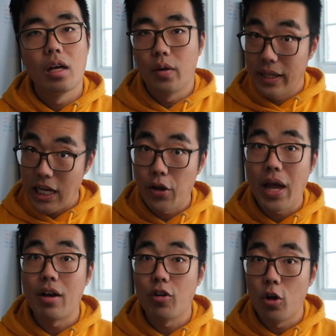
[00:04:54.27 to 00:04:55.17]
Okay, now you
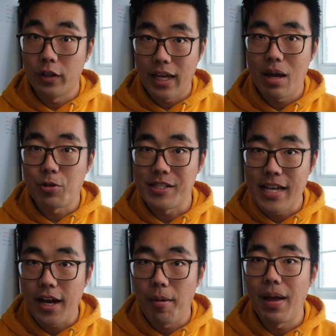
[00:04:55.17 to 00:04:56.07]
have all the camera
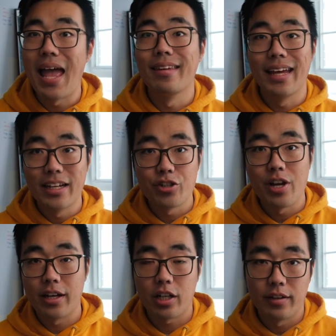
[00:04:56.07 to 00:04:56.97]
set up and the
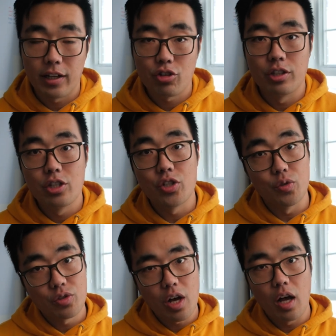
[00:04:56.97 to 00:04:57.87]
internet connection
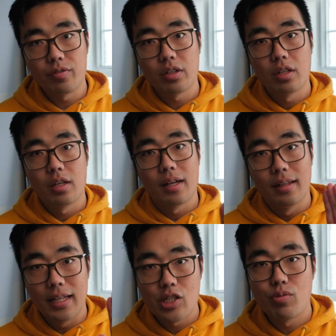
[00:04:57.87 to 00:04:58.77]
issue solved.
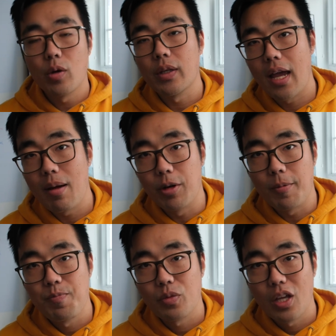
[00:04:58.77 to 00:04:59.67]
Let's roll the
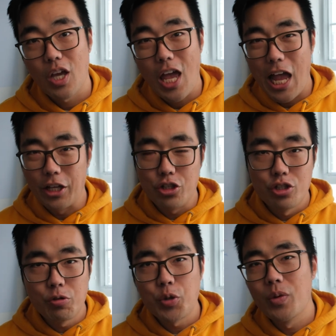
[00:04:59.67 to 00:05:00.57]
camera. and
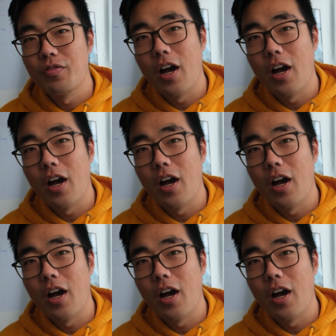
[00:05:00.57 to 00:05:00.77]
soon you will